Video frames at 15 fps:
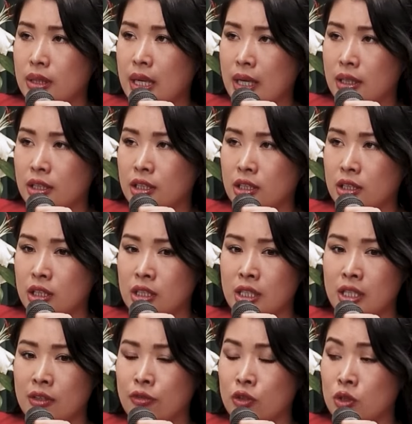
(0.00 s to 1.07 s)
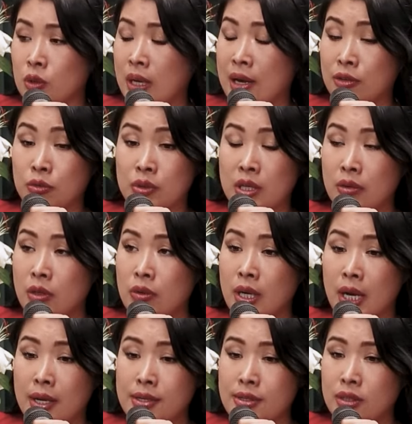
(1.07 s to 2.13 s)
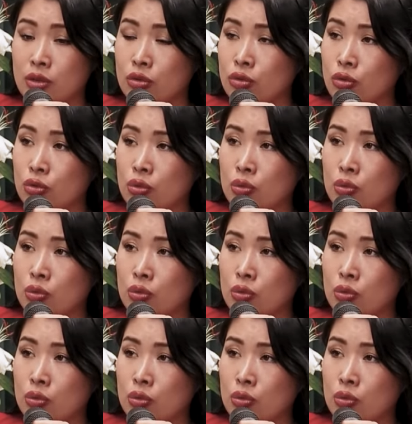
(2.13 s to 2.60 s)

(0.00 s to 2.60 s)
Yeah, she said, if it's, I have to kill you guys to do